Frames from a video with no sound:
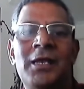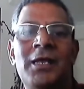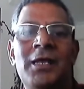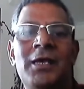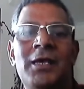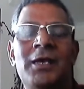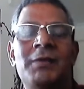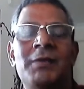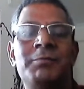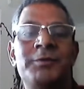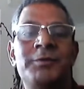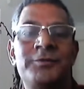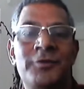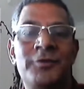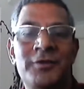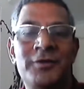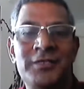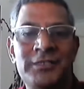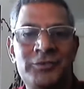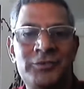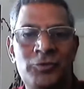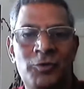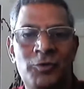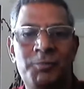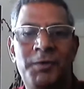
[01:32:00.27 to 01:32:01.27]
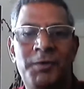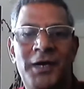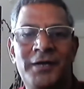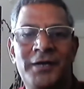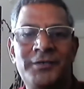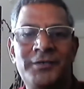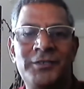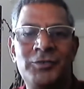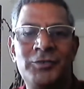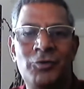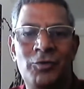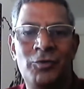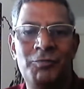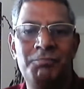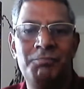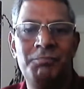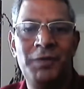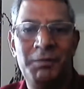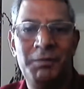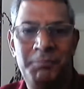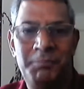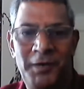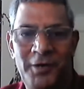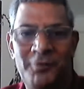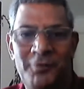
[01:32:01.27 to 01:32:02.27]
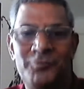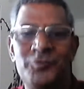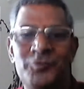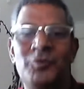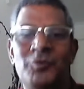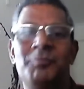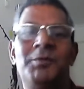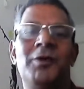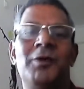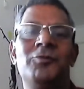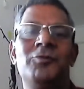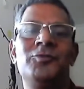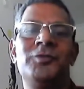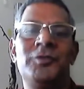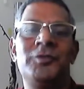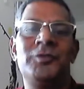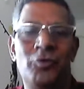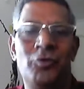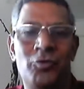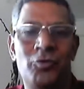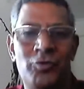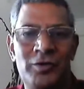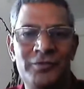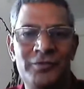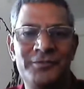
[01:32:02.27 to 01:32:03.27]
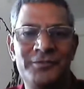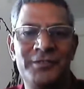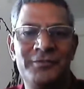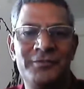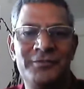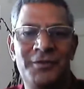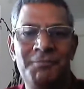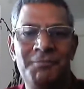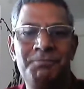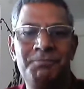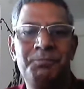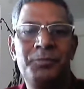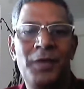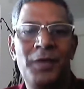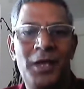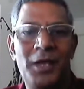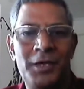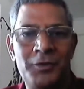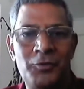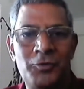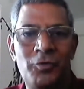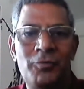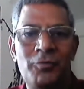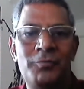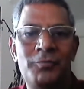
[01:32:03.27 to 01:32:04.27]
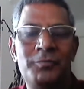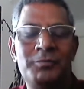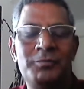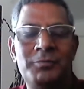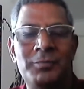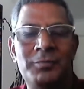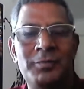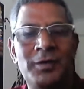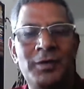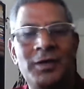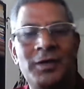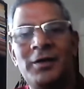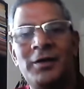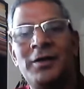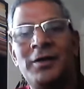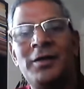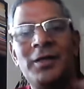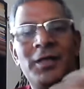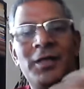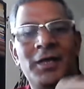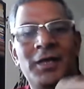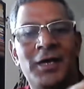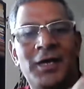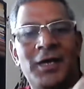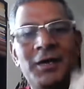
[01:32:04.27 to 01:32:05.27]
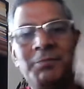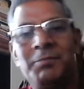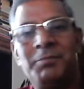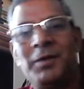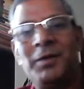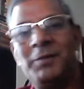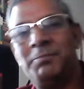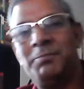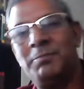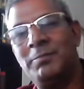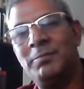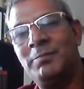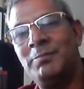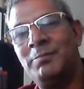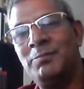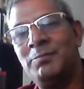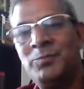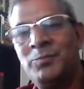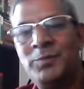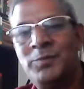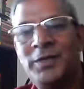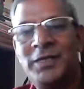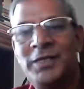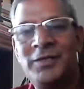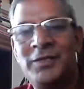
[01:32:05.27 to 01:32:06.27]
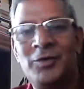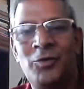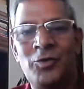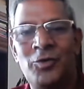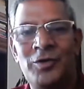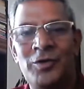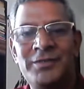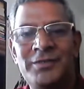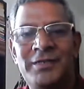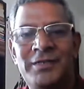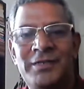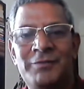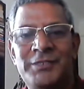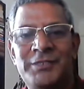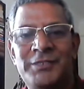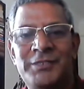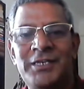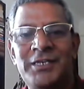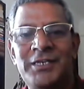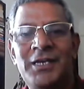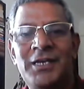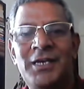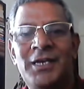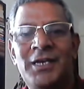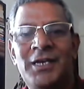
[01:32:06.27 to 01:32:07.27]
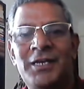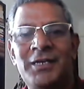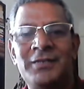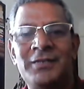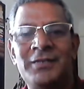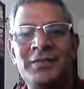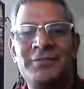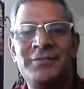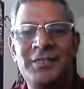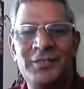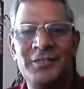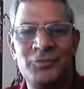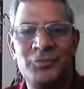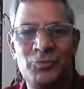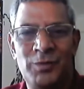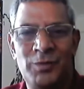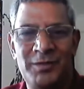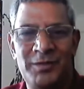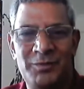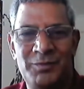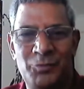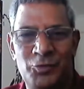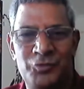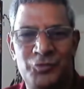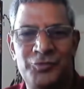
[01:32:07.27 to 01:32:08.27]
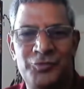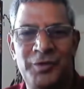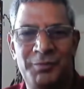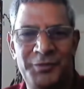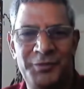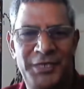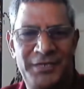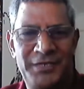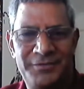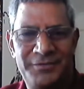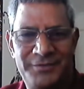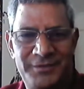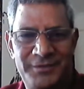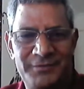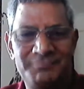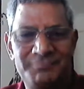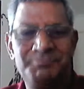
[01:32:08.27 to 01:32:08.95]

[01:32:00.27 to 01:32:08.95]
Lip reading: If the tongue is a part of your mouth, your oral system, in the oral cavity, it's one of the most dominant